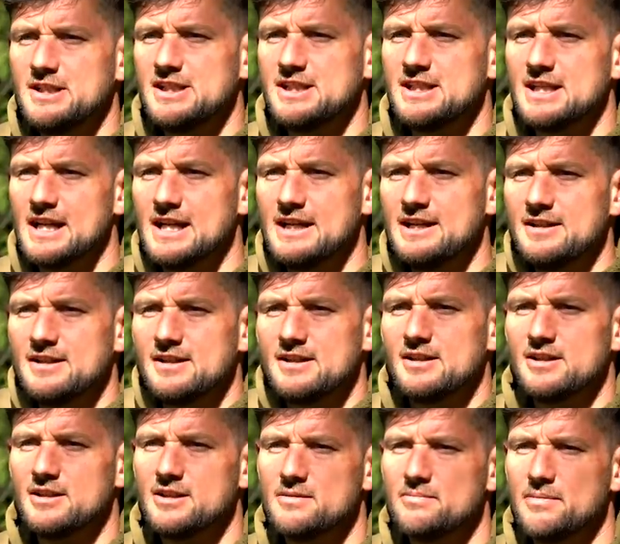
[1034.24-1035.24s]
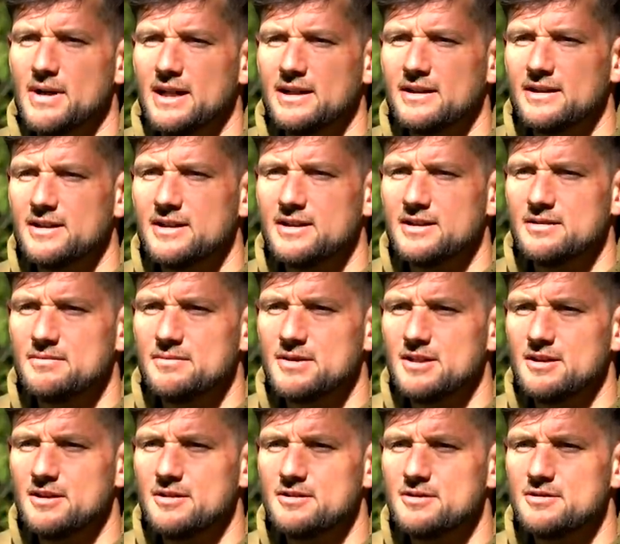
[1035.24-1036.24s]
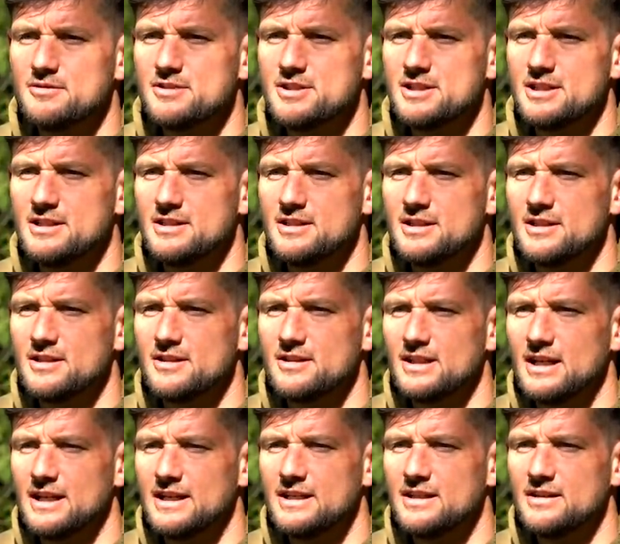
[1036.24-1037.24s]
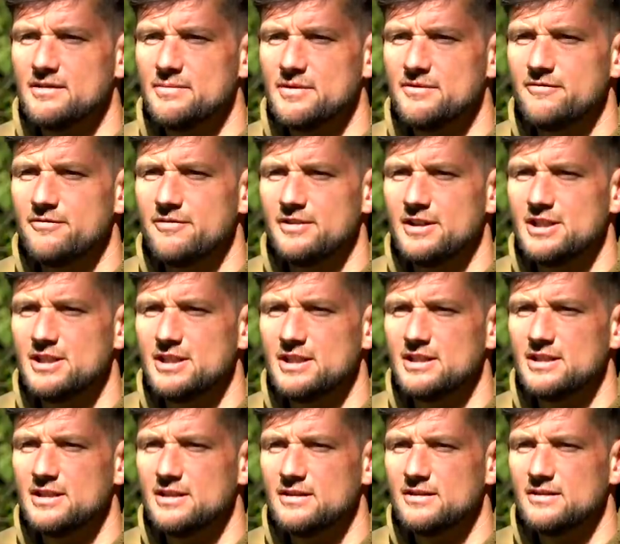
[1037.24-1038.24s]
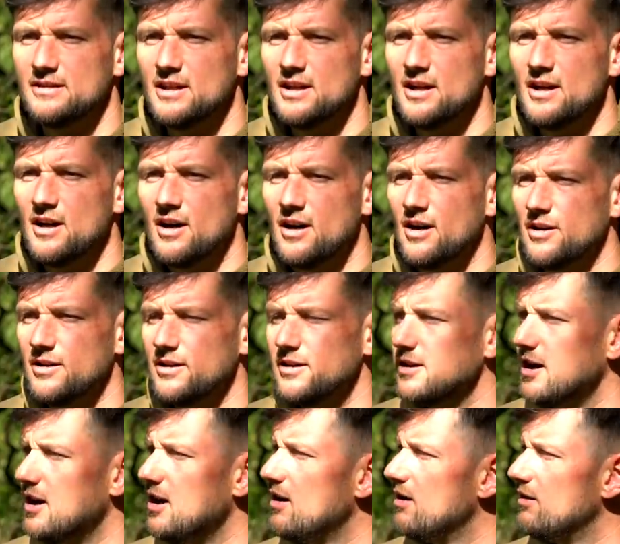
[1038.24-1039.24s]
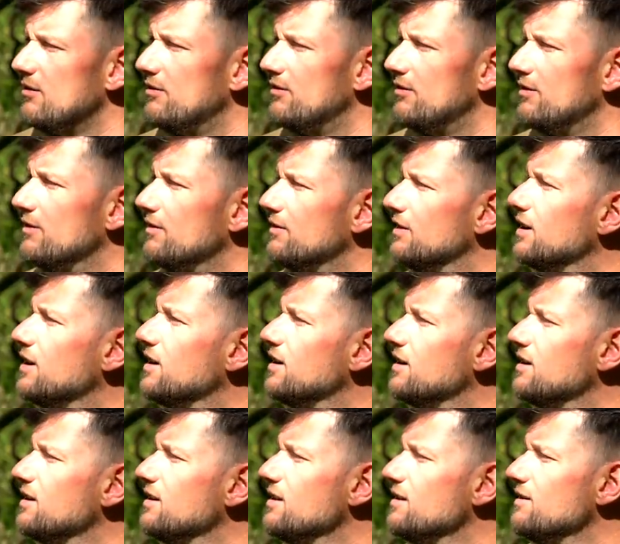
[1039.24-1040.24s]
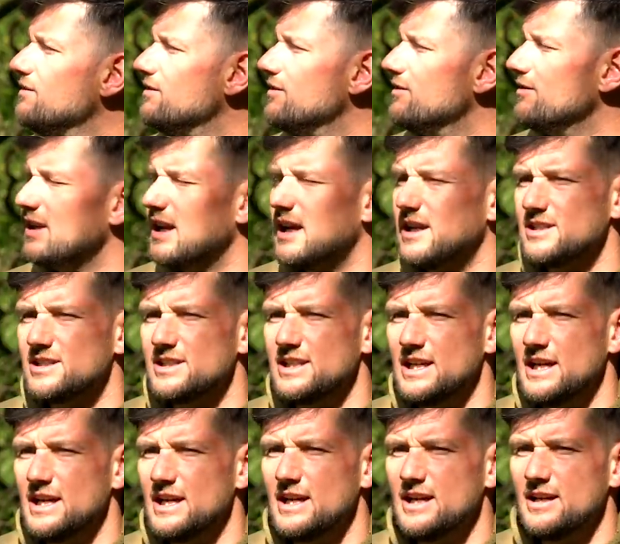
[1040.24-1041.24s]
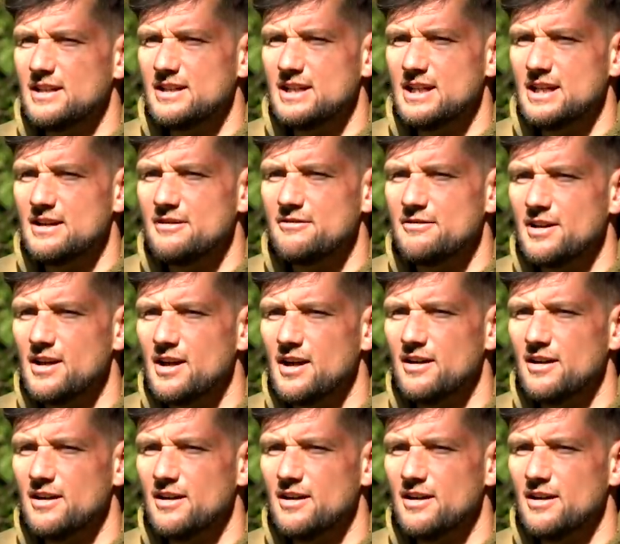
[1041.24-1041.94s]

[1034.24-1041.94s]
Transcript: me today on the bank of my local syndicate lake. I've been fishing on and off for the last year and a